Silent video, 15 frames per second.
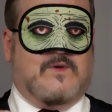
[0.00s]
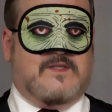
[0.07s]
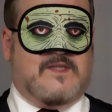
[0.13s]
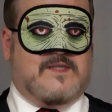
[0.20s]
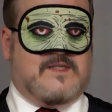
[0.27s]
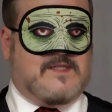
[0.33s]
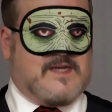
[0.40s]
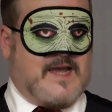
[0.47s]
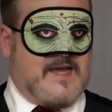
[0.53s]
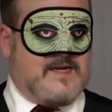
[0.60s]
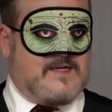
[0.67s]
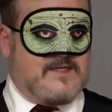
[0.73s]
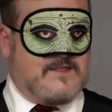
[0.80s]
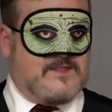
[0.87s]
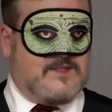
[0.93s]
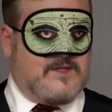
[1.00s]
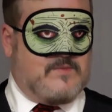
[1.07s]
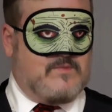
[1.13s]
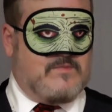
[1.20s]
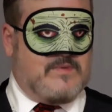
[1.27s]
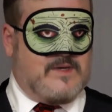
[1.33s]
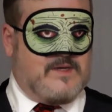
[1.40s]
was the standard
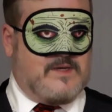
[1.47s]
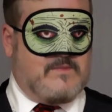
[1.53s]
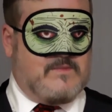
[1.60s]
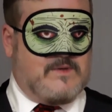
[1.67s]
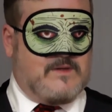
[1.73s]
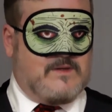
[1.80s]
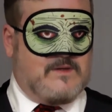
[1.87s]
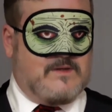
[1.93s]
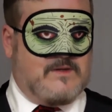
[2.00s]
Jim Beam.